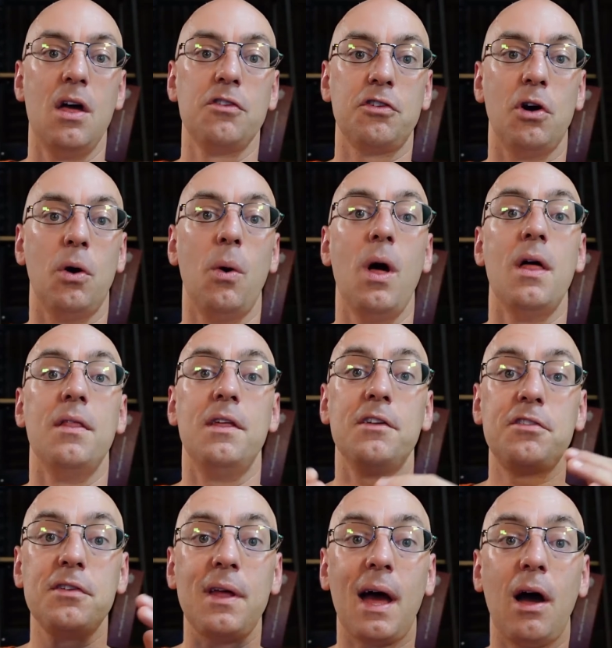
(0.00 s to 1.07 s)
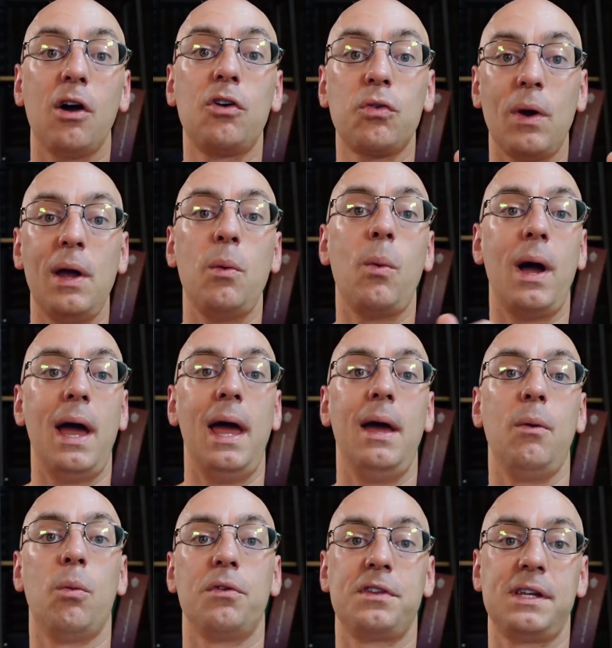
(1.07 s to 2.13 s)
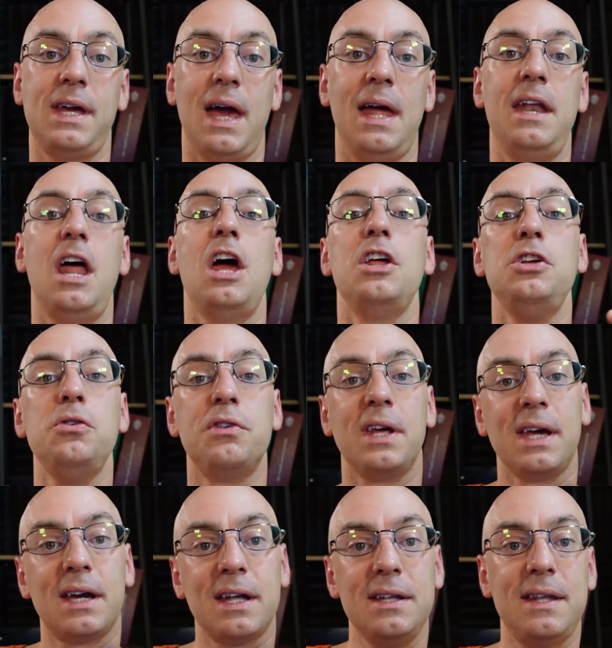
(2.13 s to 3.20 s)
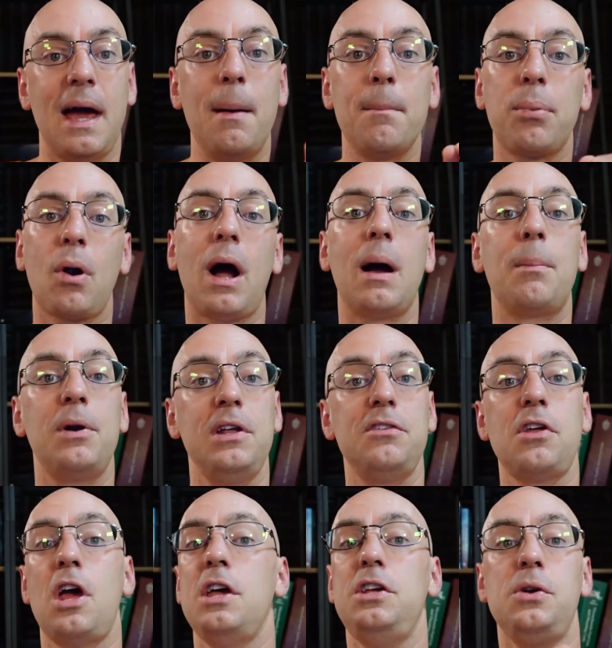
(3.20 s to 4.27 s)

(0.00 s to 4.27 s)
So this is a great way, once again, using condemned properties.